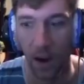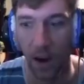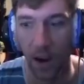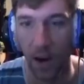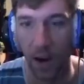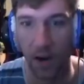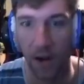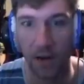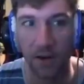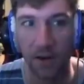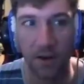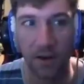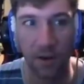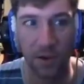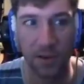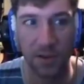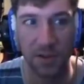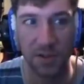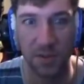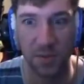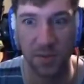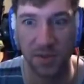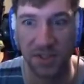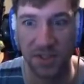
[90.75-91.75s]
I didn't know
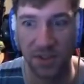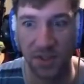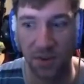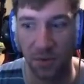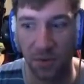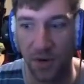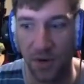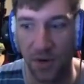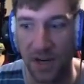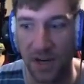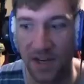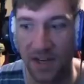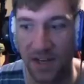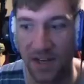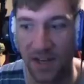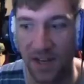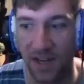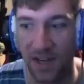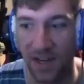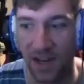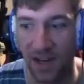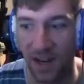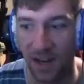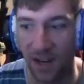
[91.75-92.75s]
this was
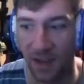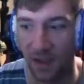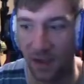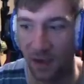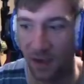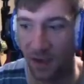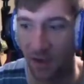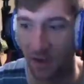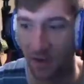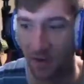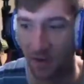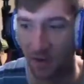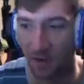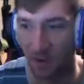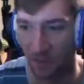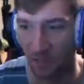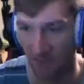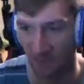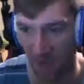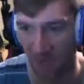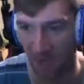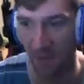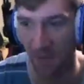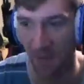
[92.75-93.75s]
3D. I thought the
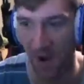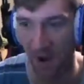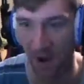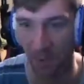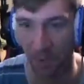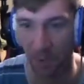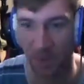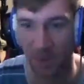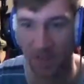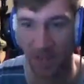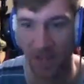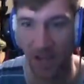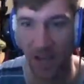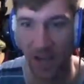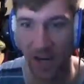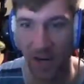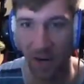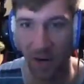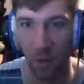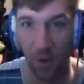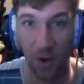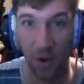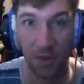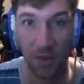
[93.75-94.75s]
mini-map was
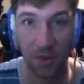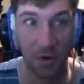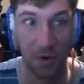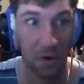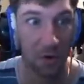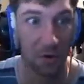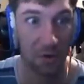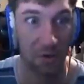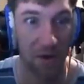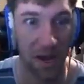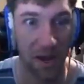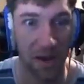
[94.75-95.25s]
like what the whole